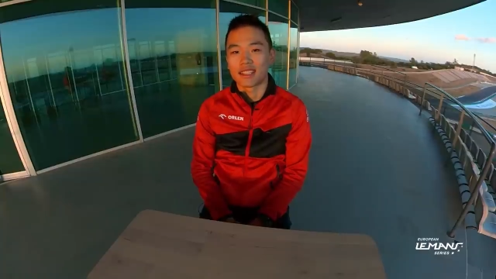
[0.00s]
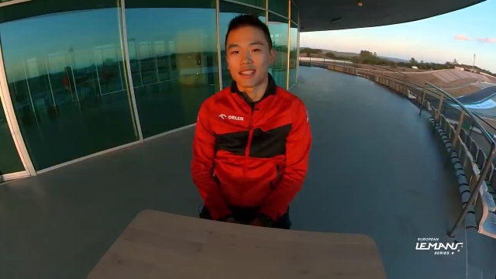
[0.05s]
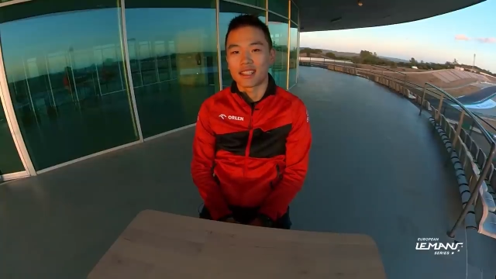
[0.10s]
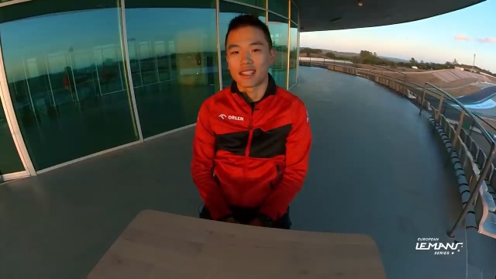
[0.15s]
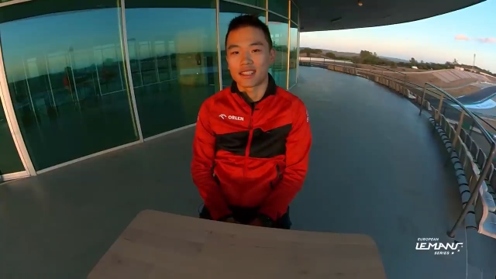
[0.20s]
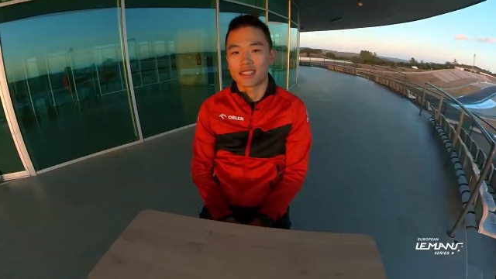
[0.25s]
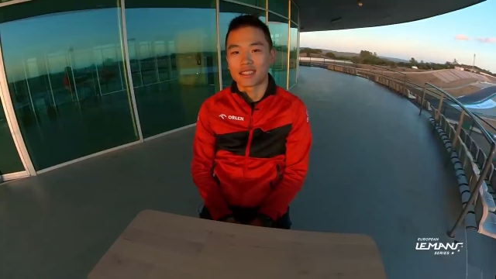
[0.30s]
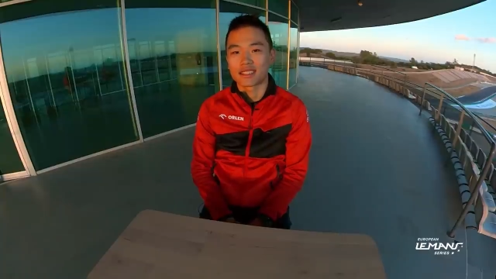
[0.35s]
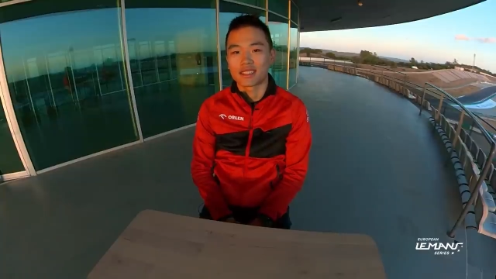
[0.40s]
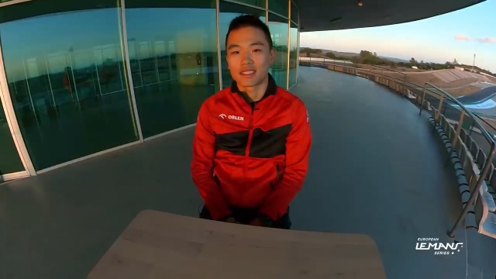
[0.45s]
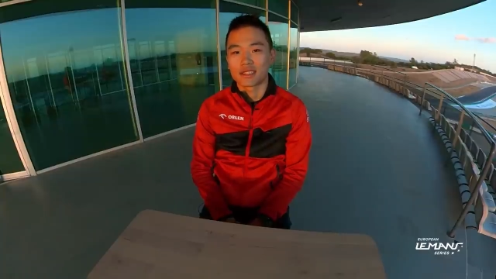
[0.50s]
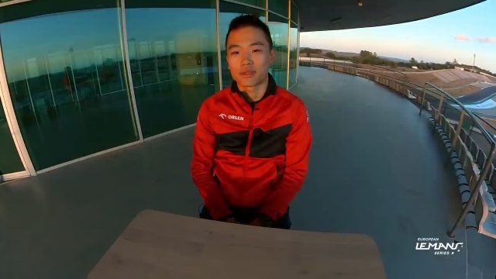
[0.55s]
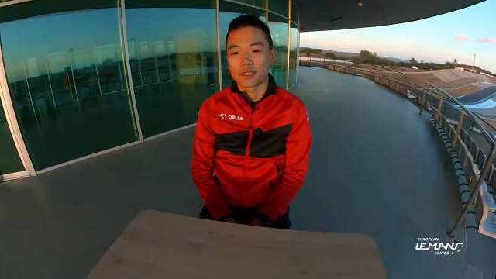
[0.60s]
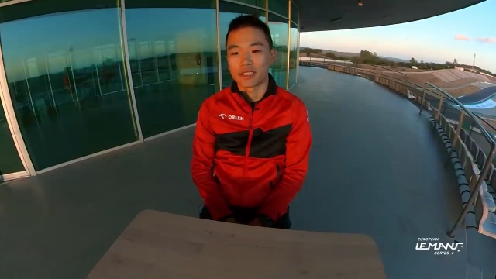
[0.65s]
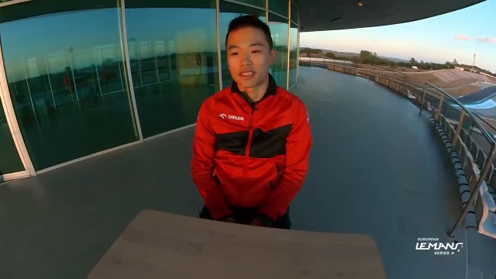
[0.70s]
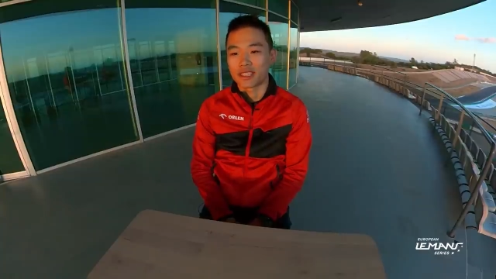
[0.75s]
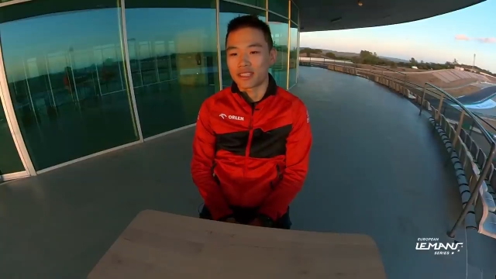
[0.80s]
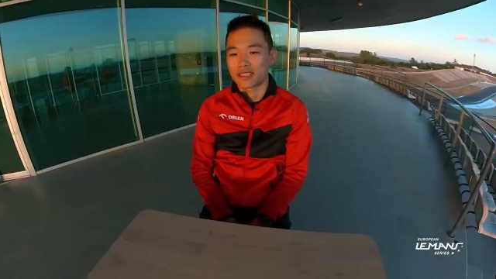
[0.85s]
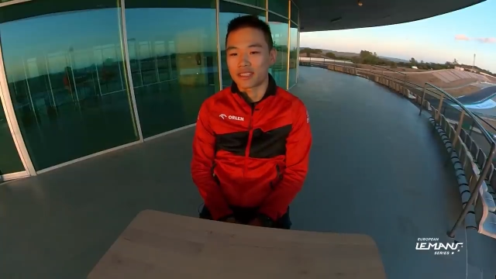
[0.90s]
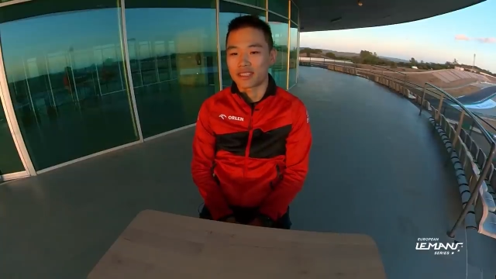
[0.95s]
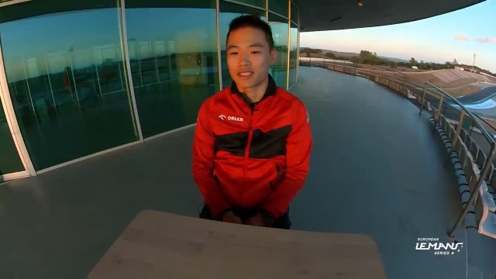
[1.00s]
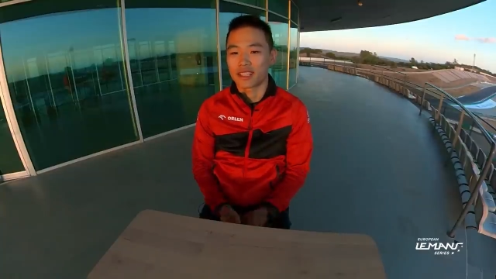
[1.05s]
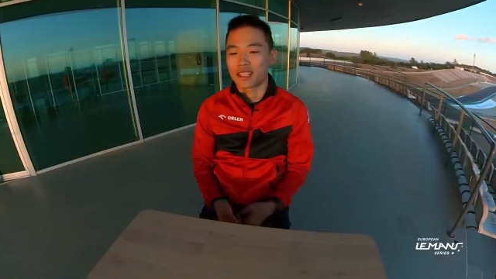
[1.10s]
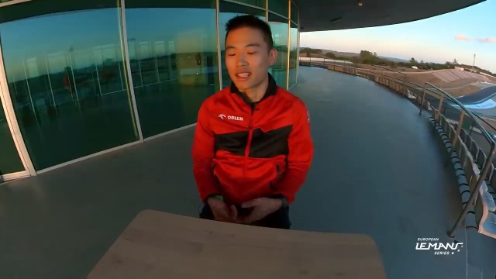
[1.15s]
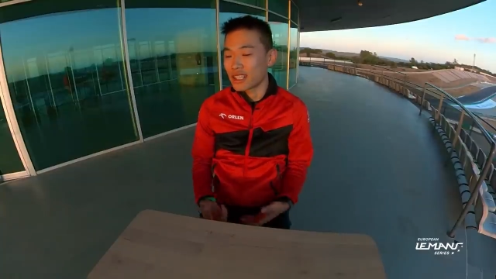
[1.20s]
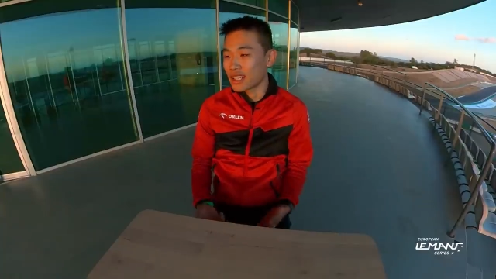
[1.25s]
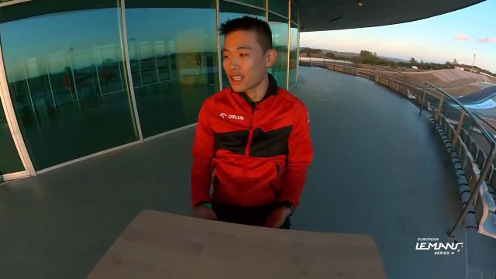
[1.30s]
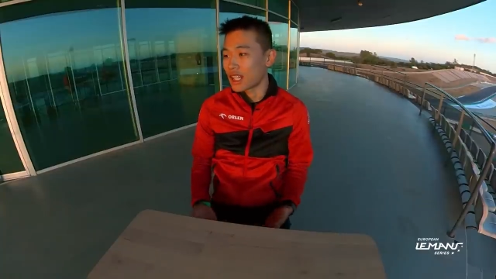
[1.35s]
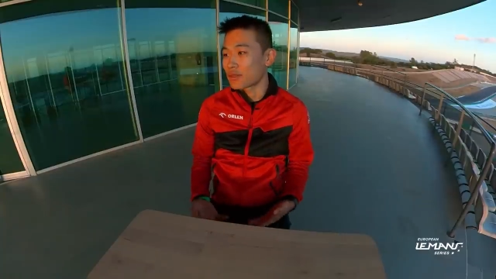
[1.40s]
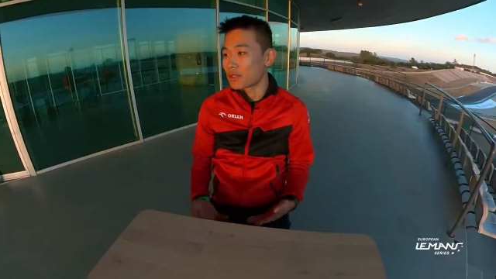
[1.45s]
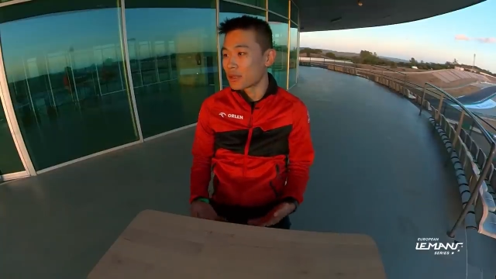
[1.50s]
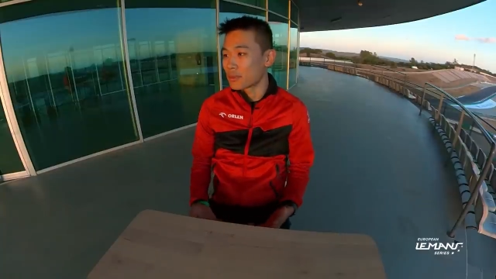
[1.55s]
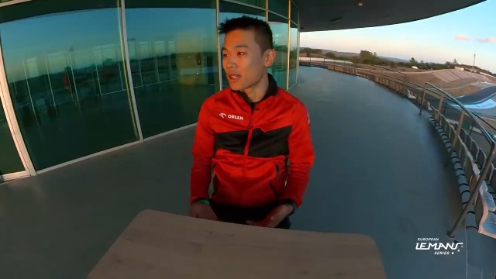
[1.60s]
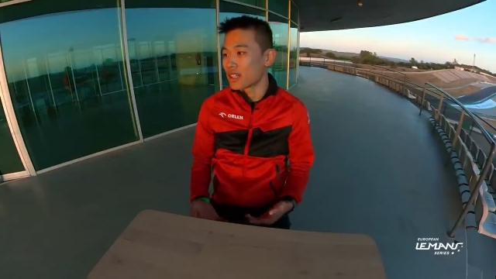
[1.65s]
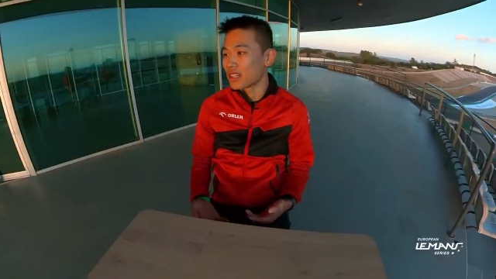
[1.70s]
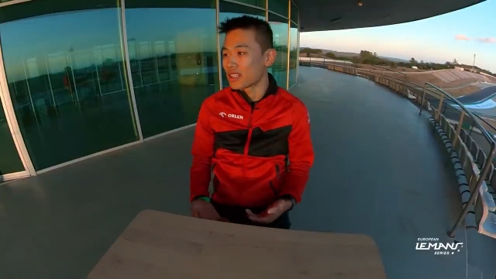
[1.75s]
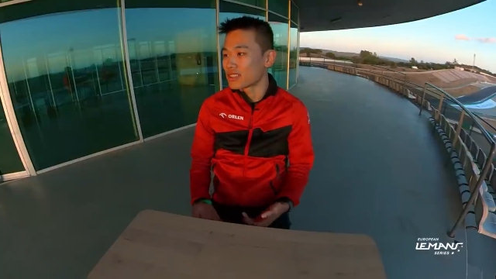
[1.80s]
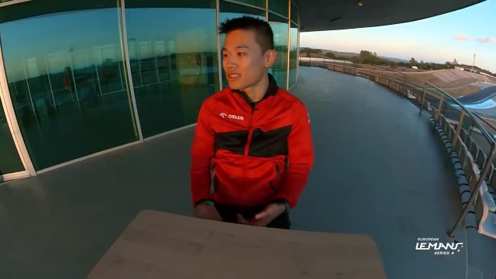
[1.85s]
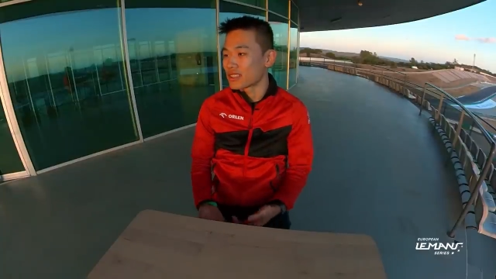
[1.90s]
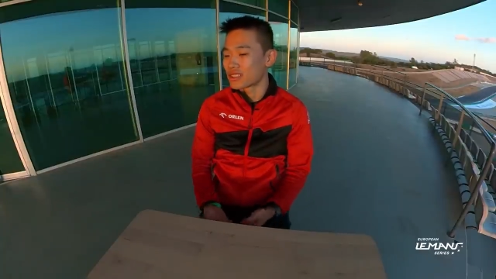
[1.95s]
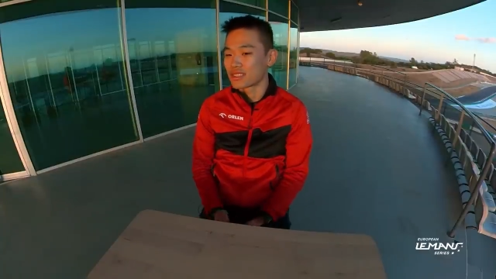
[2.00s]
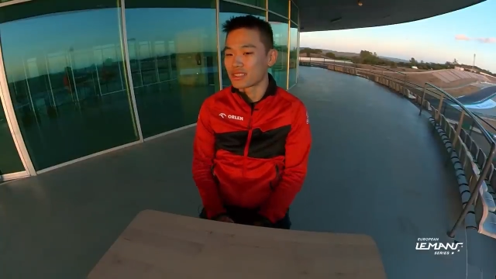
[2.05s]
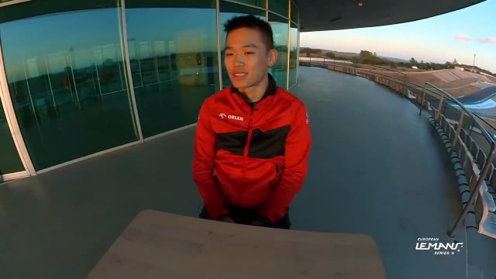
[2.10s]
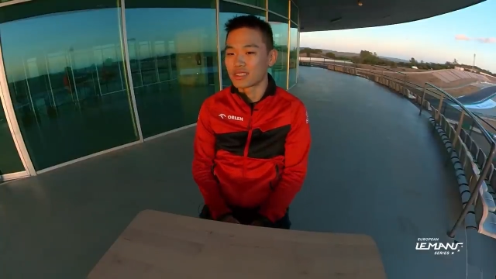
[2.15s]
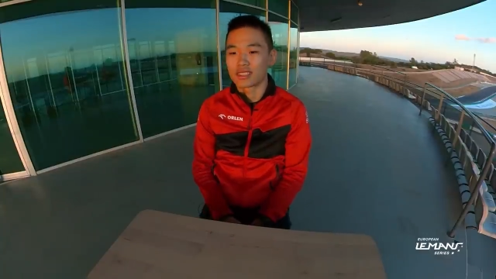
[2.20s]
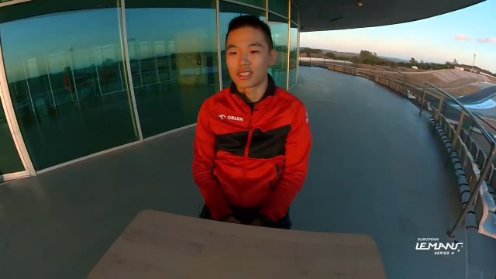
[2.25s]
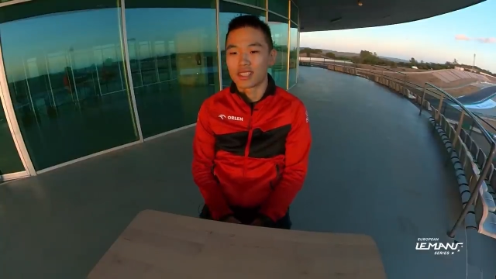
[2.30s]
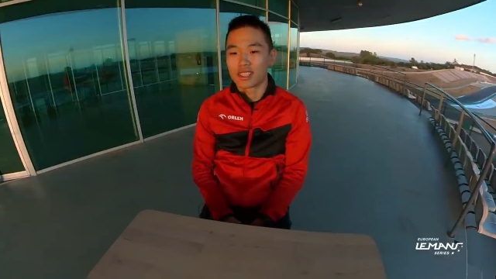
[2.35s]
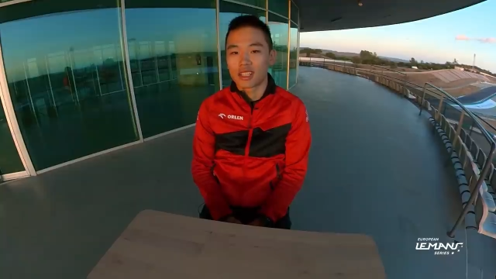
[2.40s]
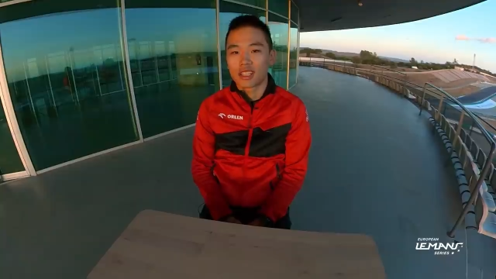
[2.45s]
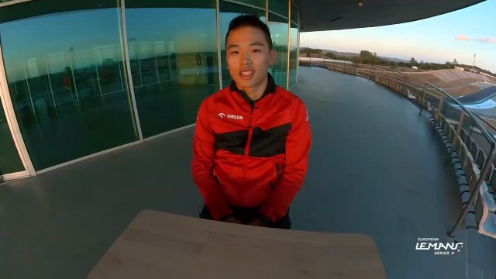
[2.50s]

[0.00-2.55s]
yeah, we just cleared our mind and